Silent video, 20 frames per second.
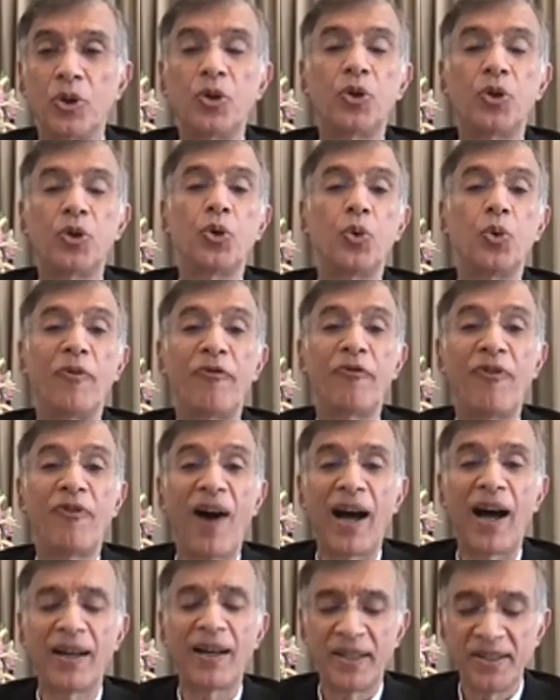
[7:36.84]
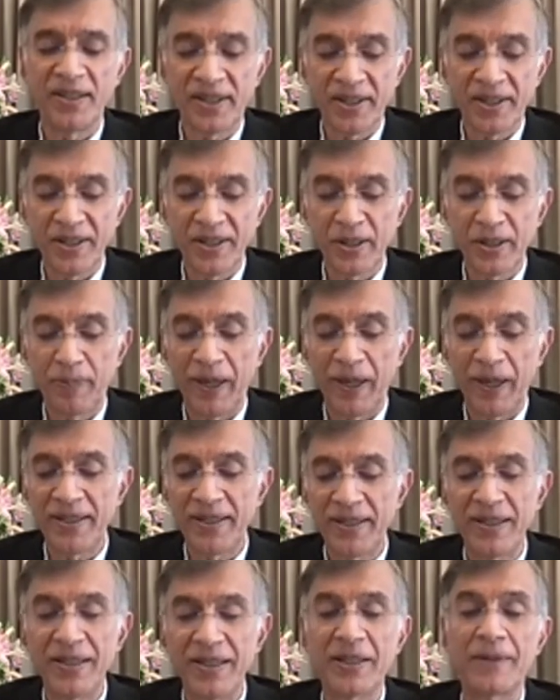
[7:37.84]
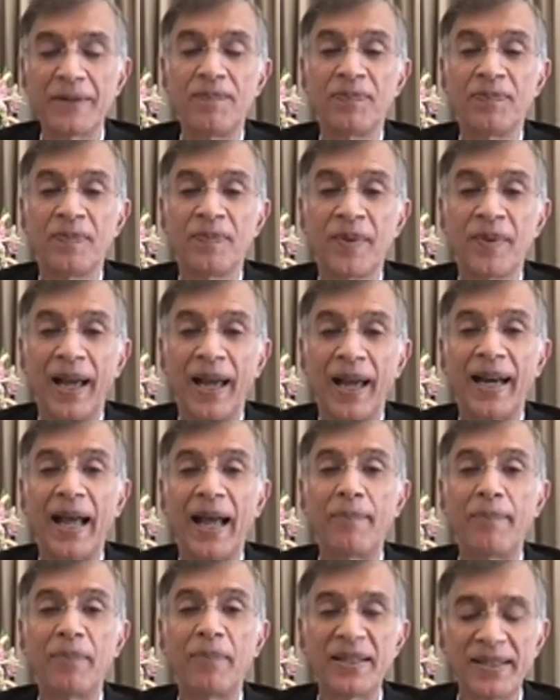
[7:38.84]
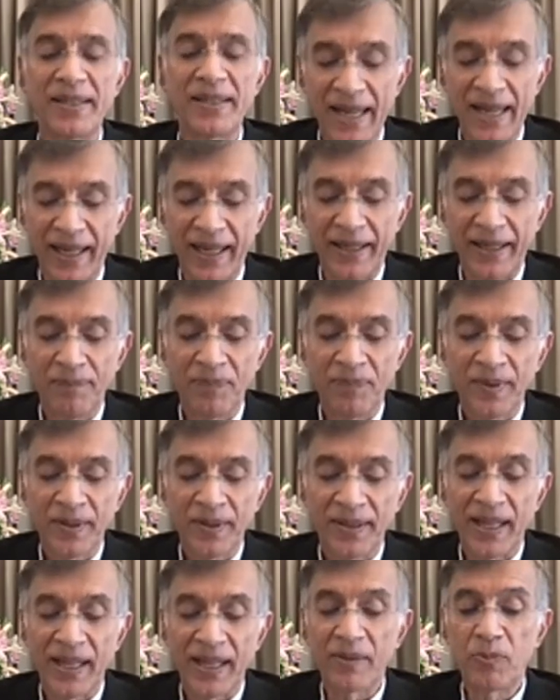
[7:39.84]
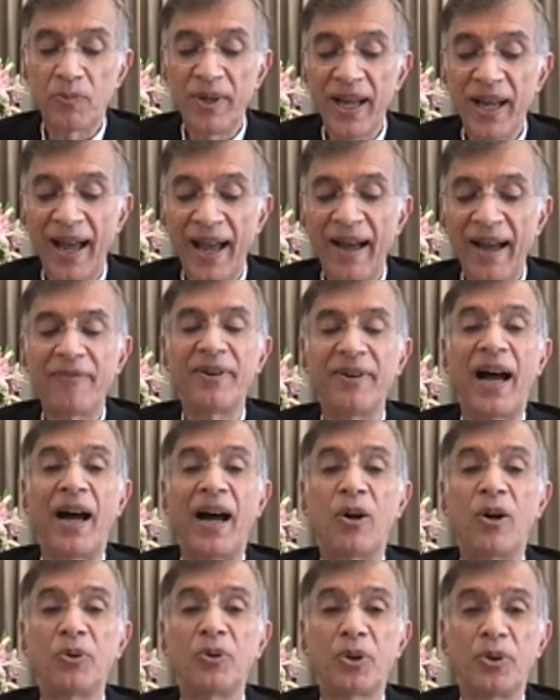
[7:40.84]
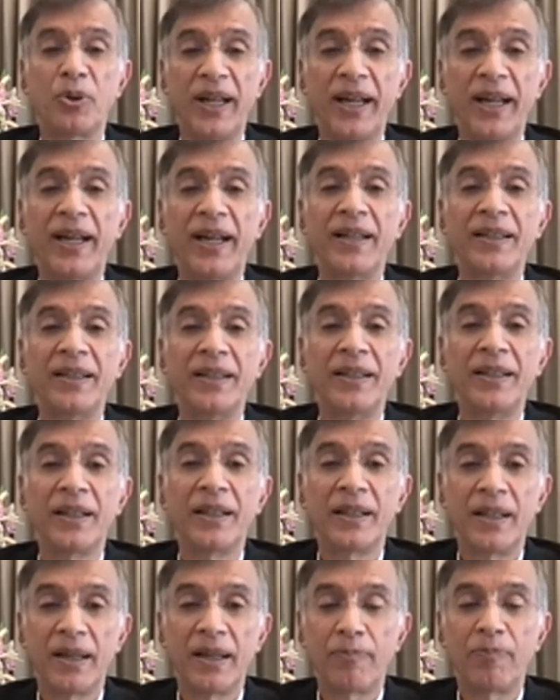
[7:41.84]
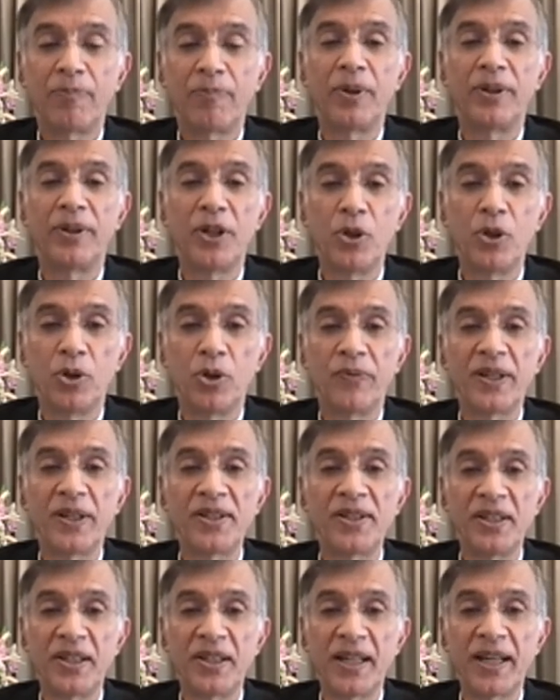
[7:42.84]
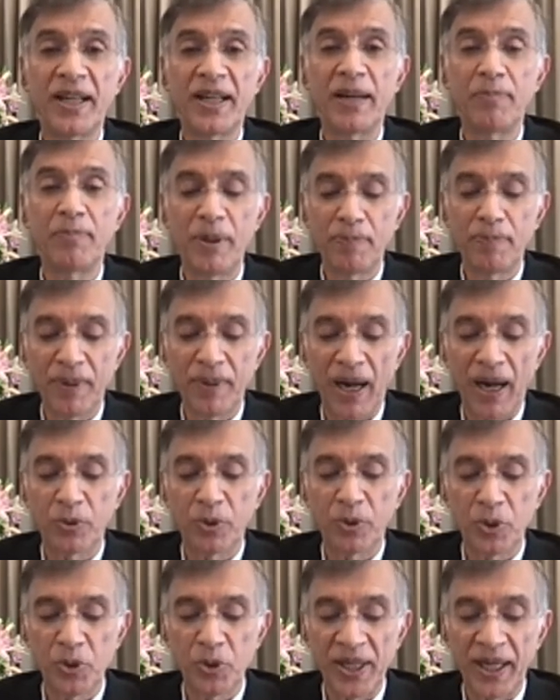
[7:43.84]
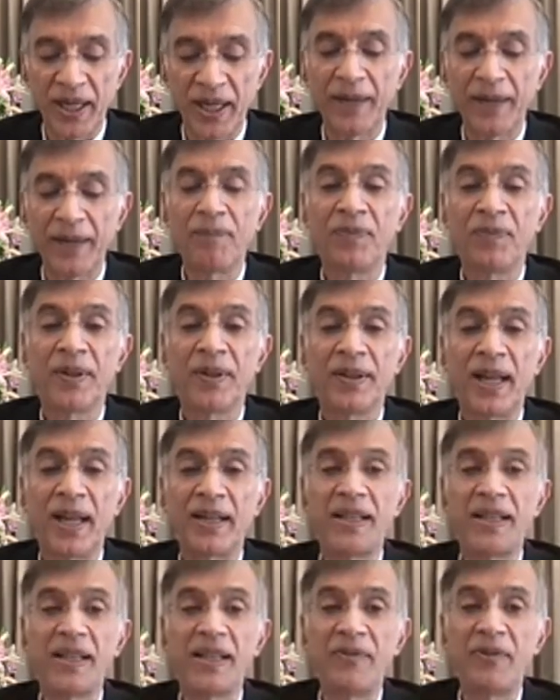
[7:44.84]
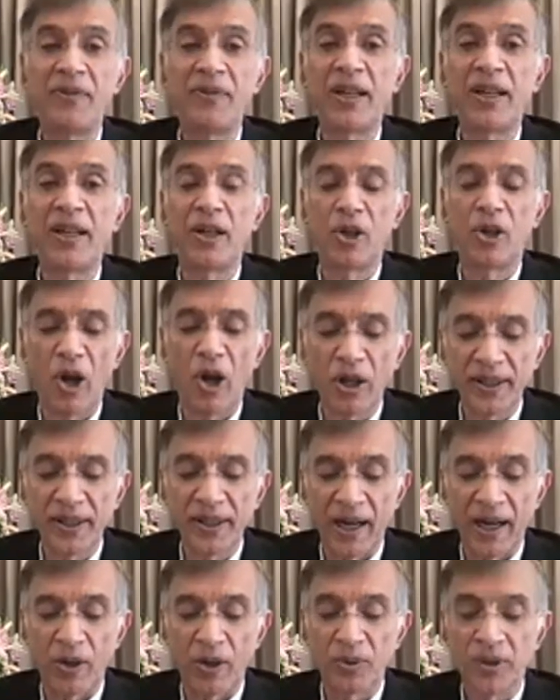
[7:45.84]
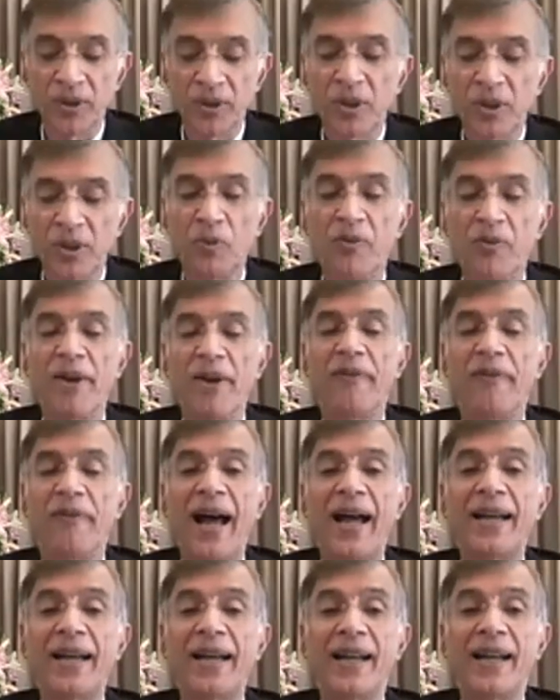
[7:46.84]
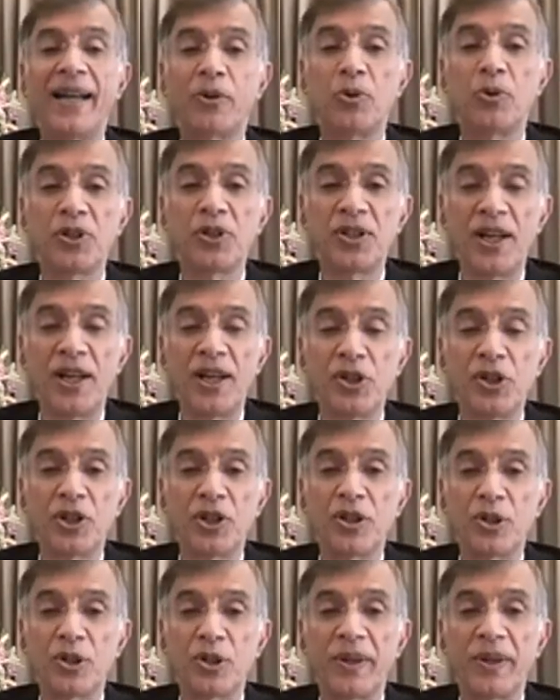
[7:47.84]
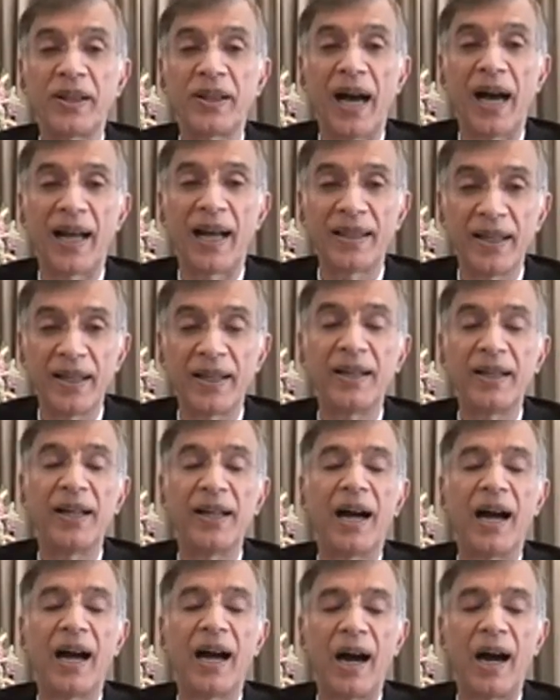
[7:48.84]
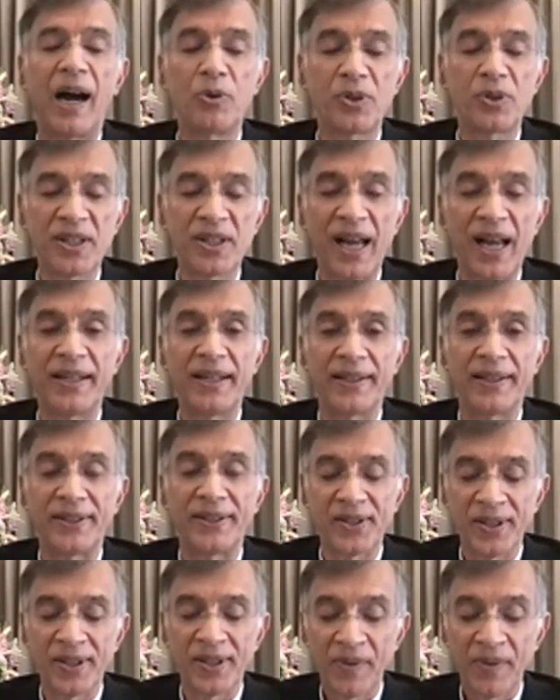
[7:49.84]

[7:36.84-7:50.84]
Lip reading: to a far distance places. And I must say that we have now today, the university can be proud to say that even in lockdown, we have had negotiations with other outsiders,